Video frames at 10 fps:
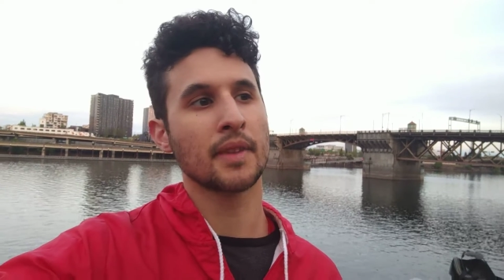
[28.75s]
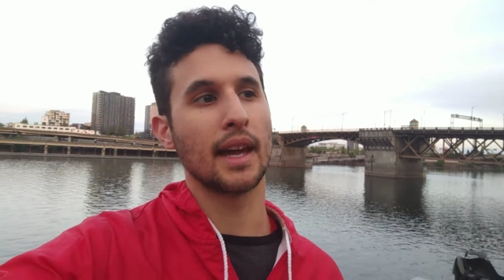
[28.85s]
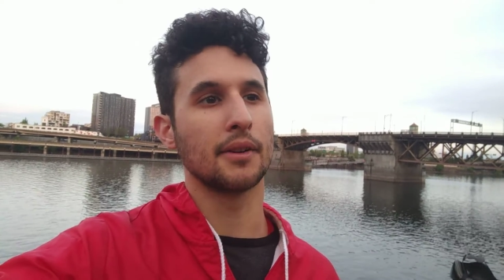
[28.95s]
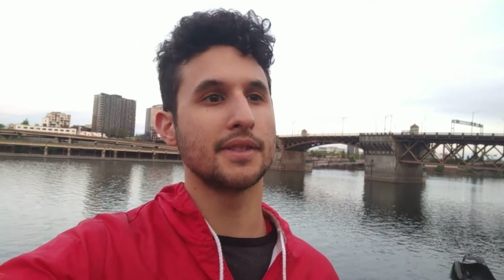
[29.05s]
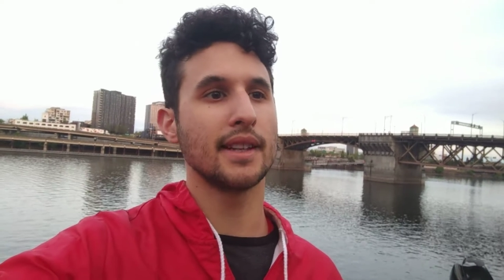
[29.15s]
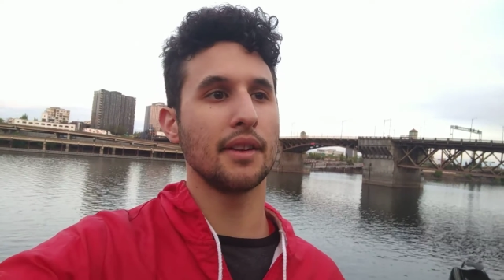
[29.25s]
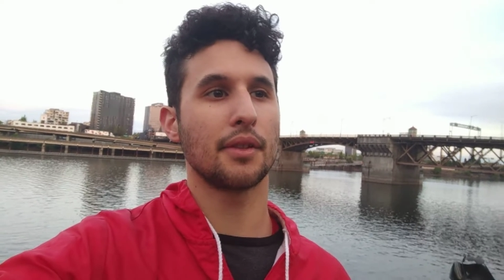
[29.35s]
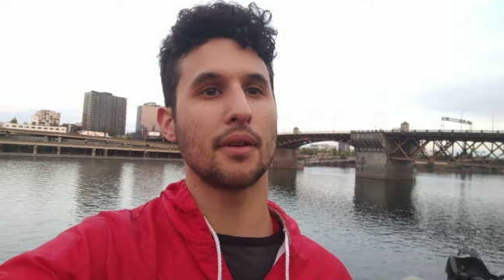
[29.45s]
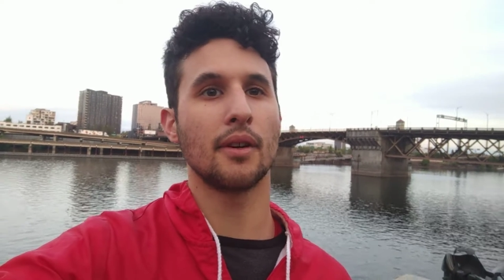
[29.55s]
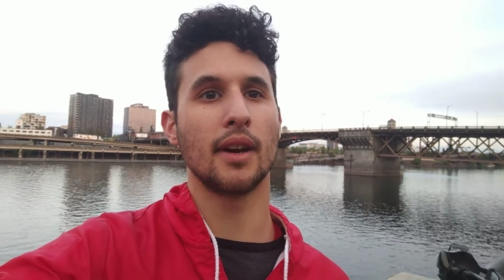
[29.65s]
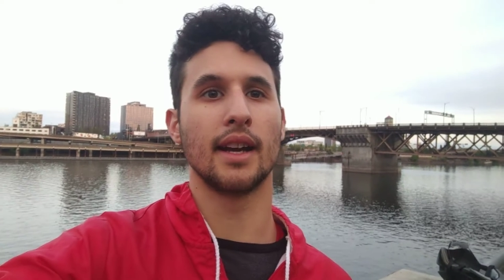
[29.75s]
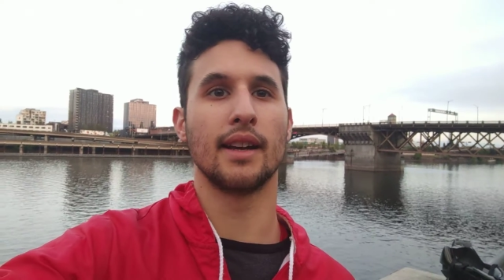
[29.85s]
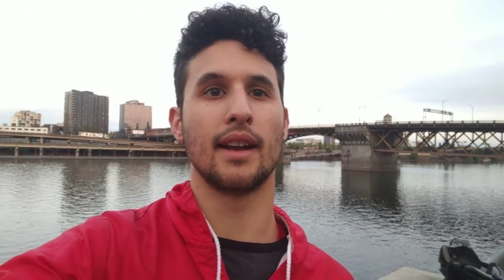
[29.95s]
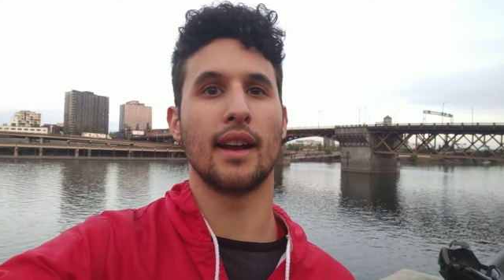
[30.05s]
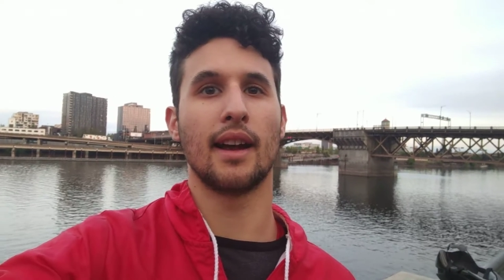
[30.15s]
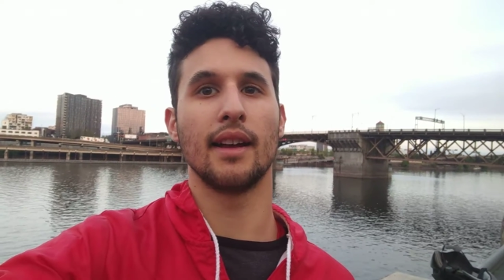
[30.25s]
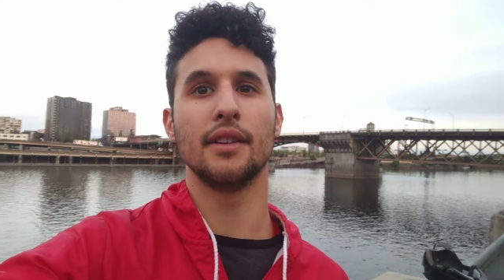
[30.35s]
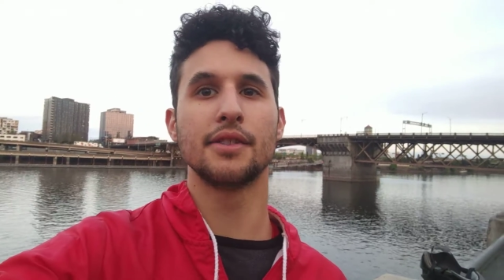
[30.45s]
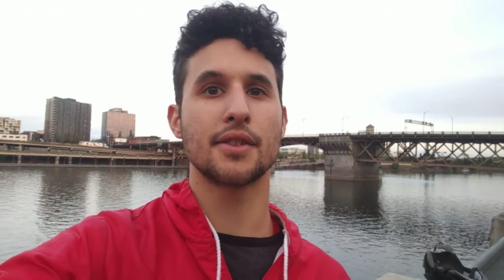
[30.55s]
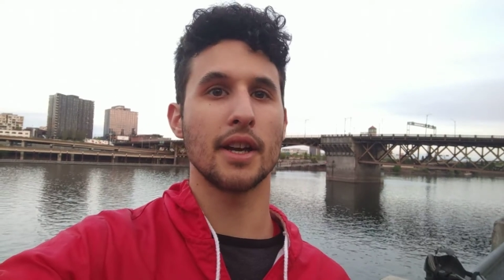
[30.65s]
And I was thinking through an
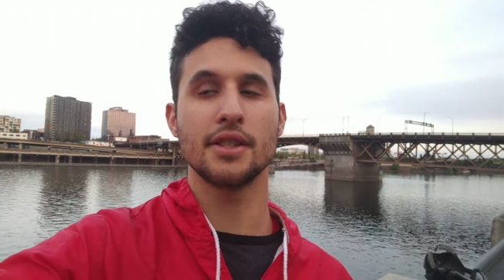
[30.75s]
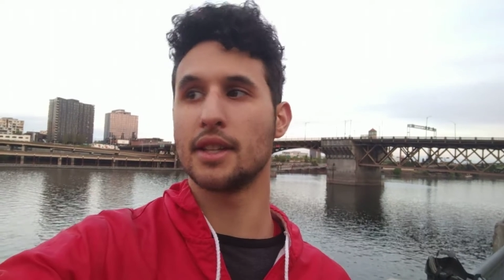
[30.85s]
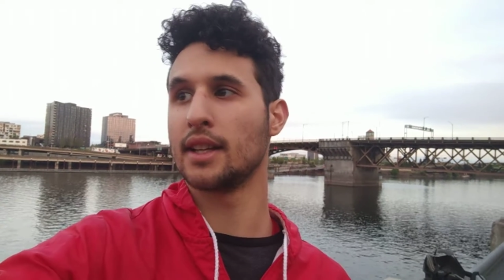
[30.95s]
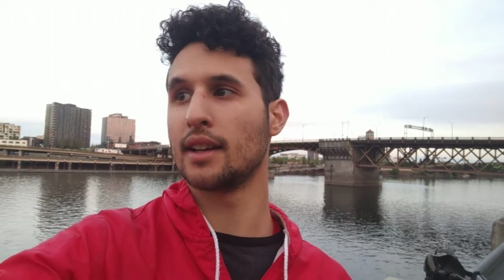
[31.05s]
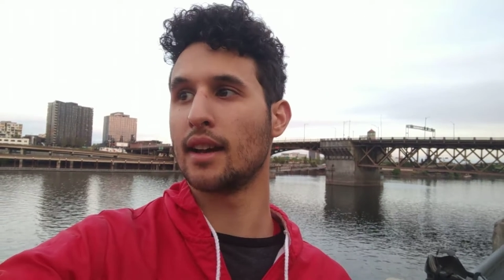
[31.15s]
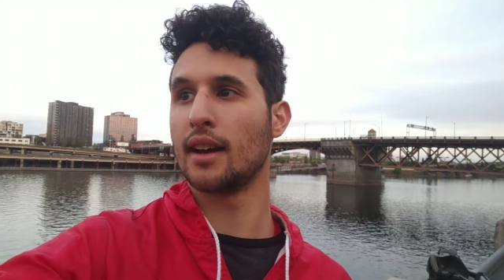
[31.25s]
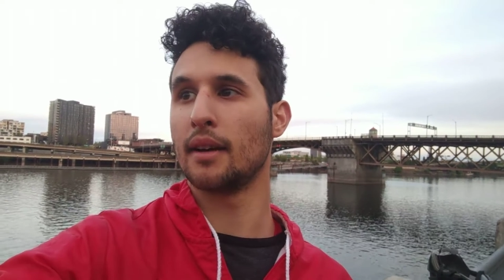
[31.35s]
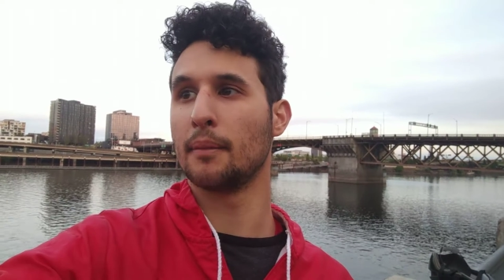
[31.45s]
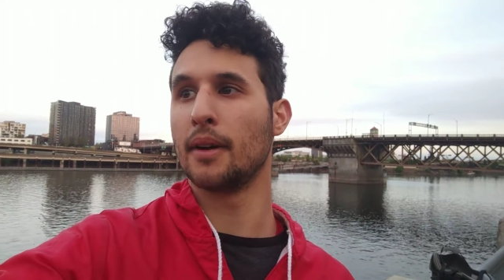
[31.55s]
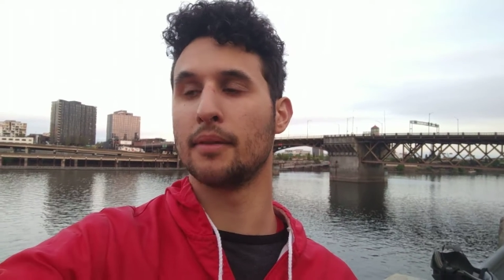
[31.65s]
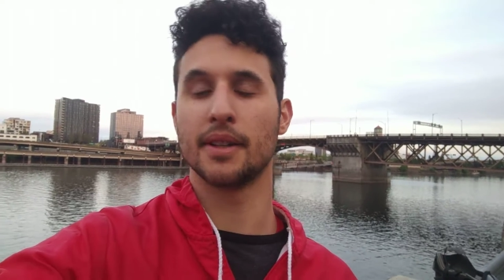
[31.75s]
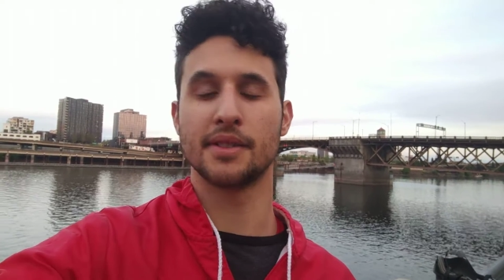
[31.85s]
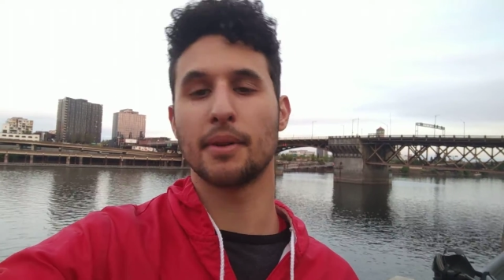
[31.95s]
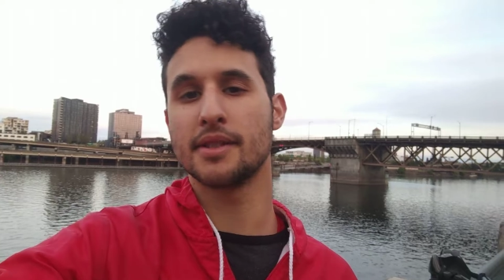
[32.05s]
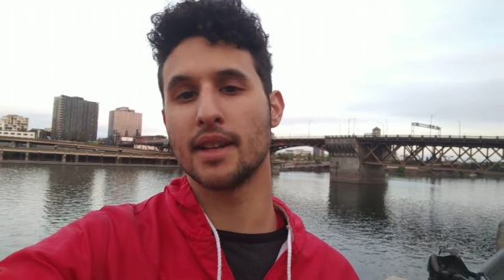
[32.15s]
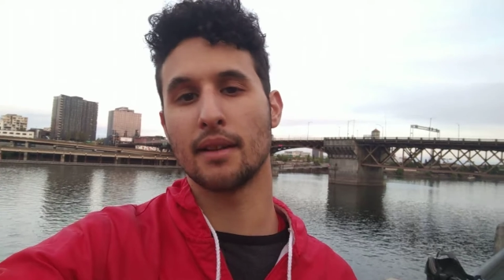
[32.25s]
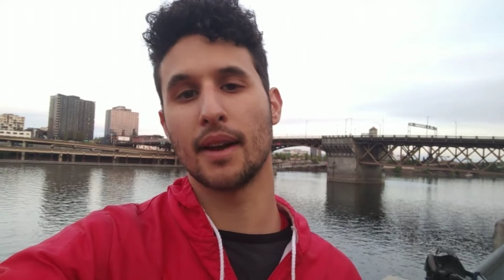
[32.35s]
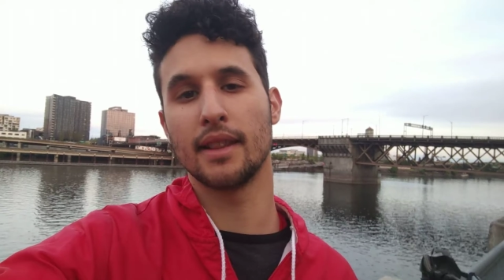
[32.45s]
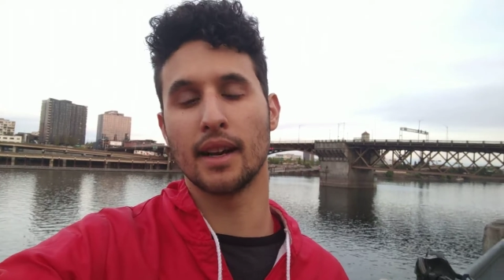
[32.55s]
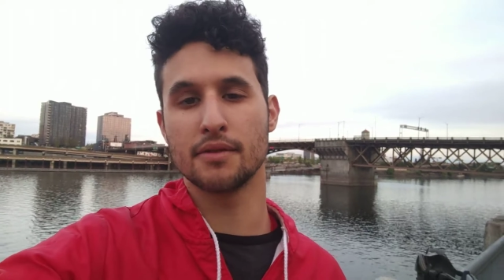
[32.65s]
illustration of an experience that I've
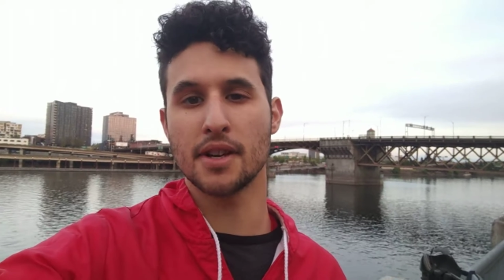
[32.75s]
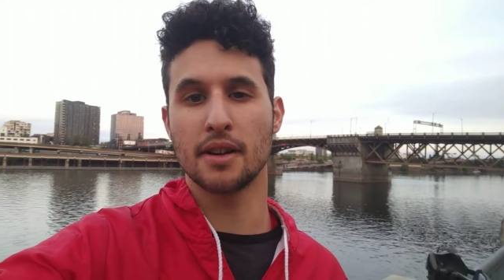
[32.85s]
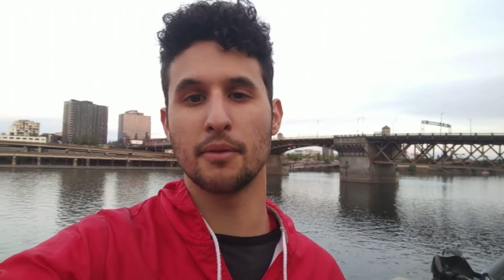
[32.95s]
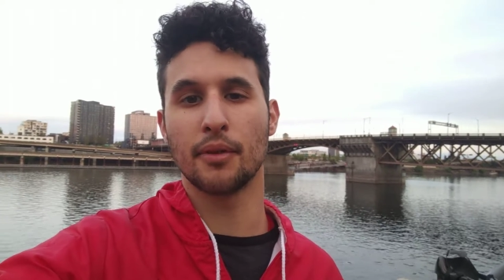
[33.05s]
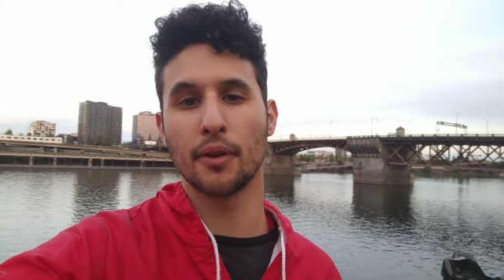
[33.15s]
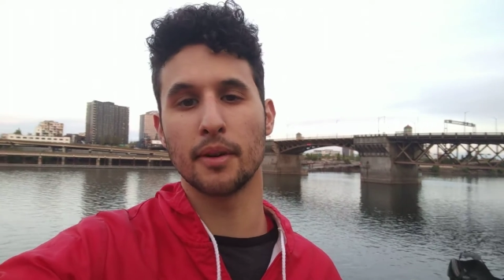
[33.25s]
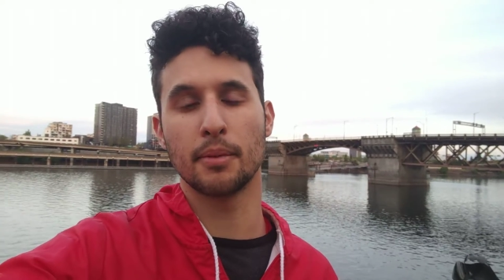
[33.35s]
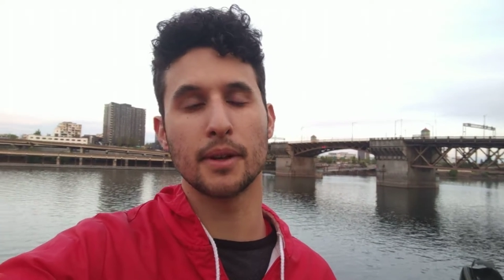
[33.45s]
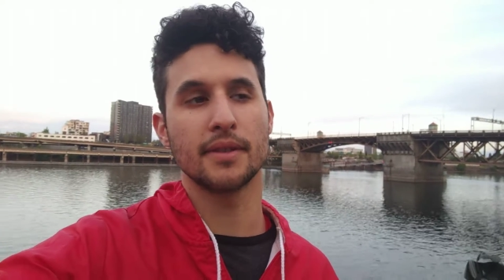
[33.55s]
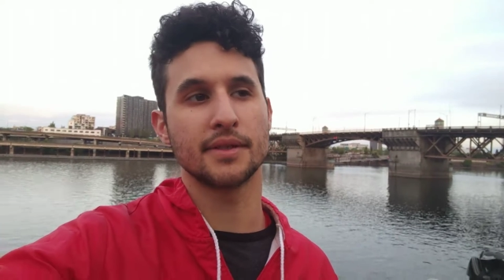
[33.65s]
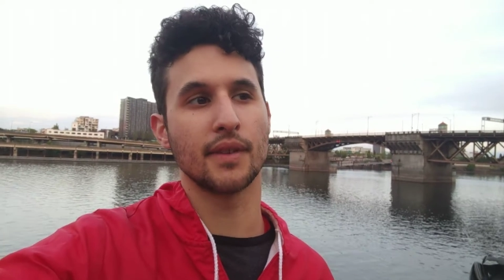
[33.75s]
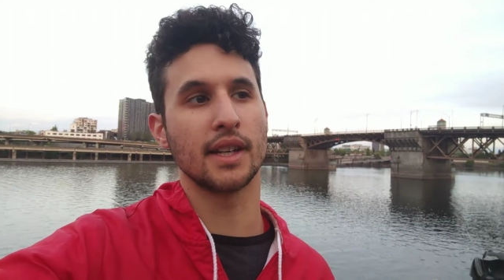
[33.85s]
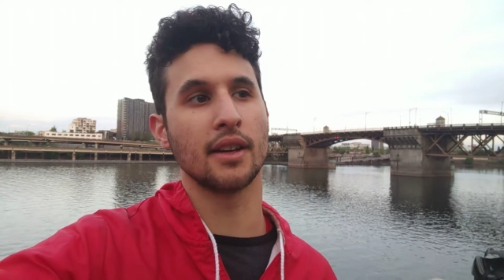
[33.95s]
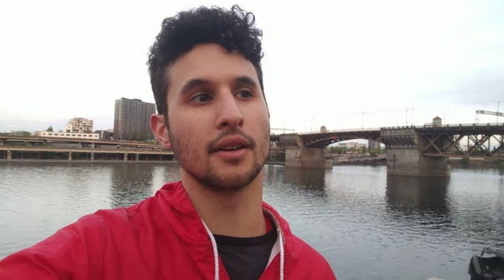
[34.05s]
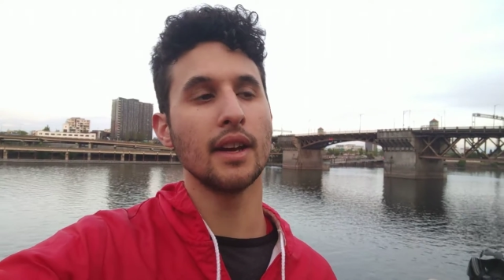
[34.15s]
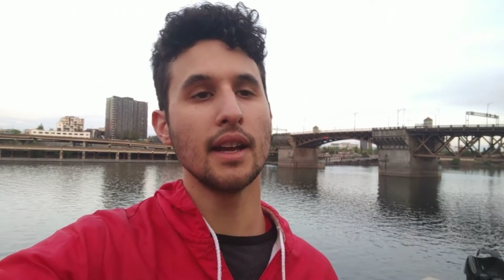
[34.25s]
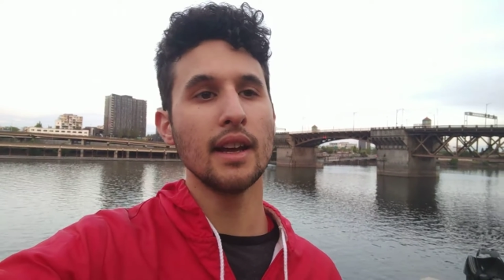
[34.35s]
had that I've shared before in a previous video.